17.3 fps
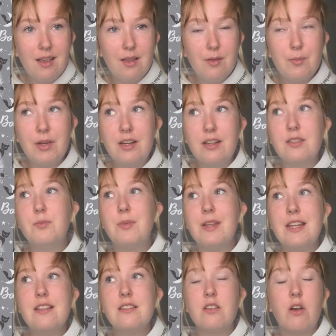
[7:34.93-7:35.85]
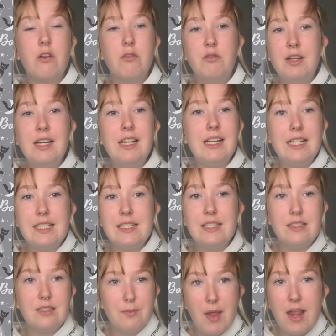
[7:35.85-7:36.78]
because bees are really easy
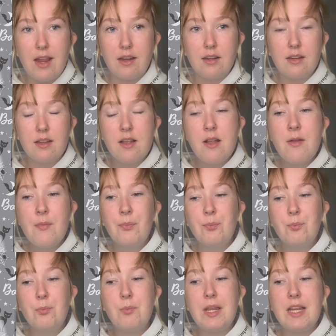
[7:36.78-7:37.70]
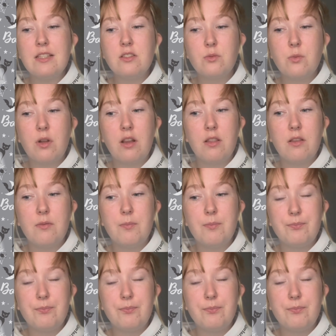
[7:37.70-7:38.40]
to make. Bees are one of the